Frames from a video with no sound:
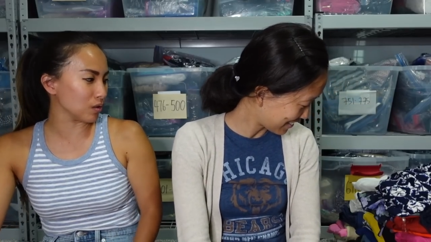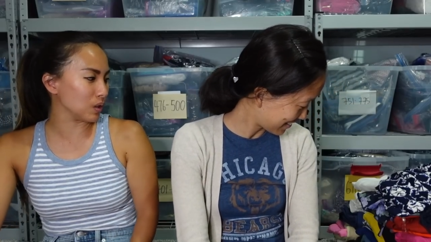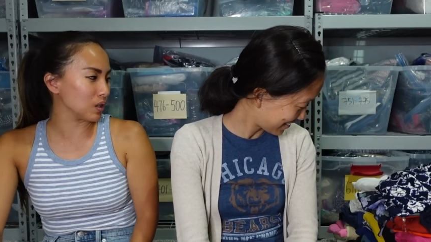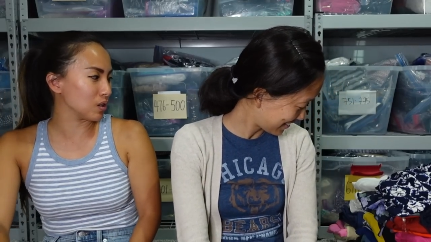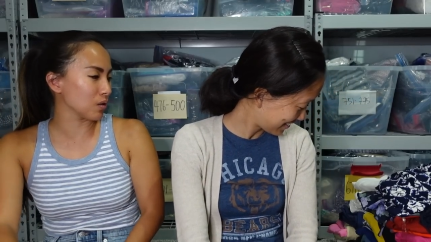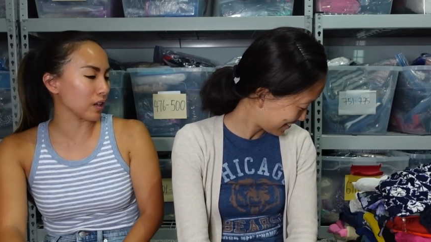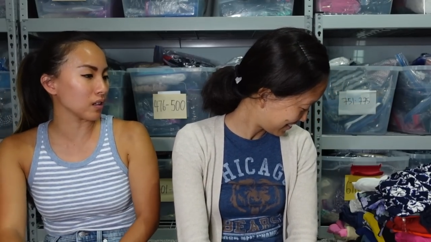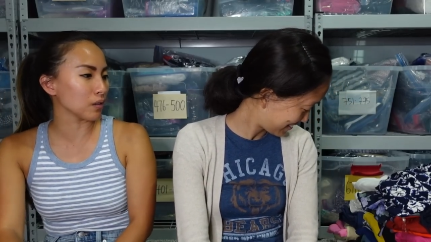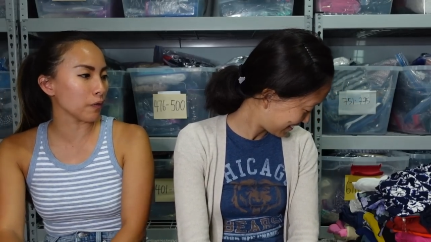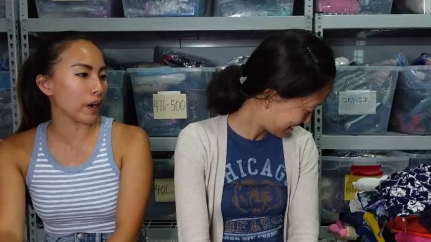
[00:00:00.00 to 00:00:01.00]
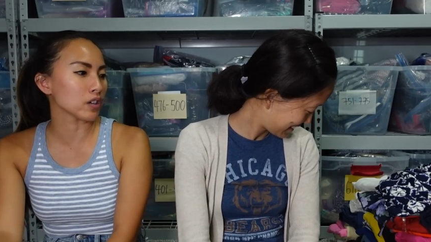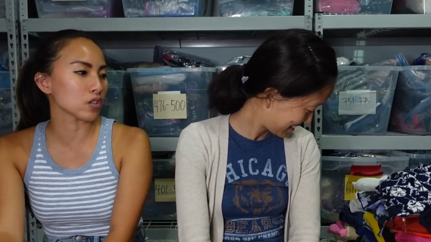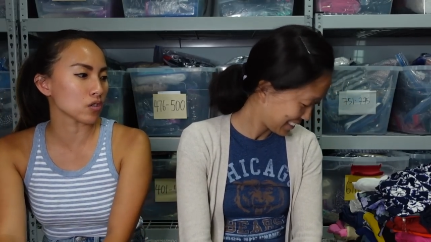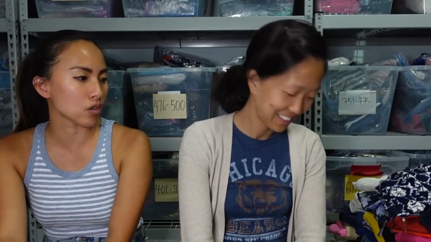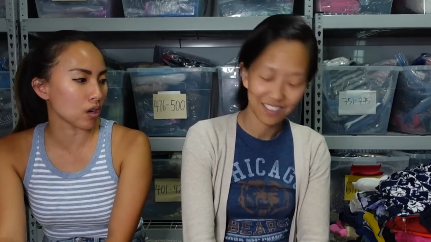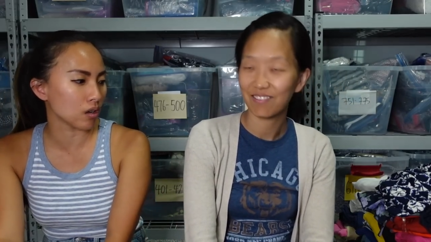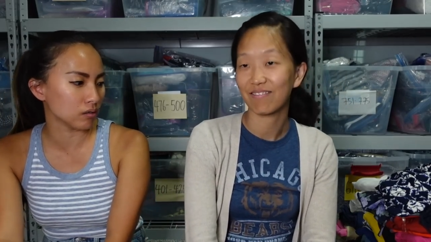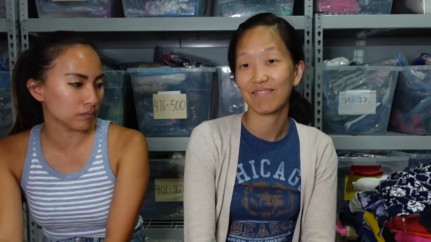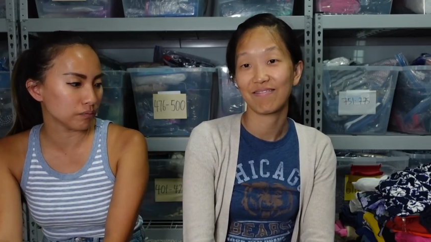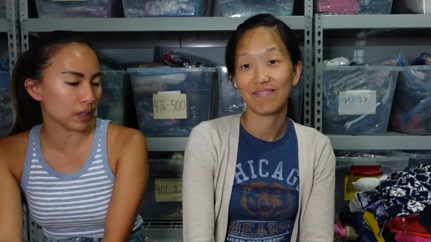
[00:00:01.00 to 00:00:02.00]
Speaker 1: You need to do like a little fashion
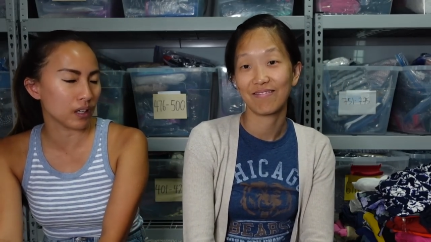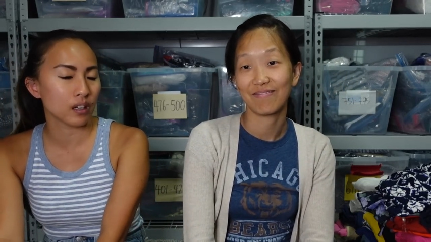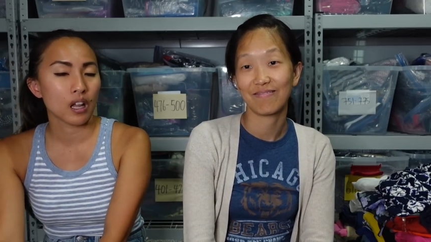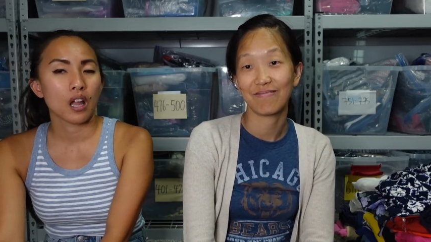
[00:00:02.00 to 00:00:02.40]
show, but.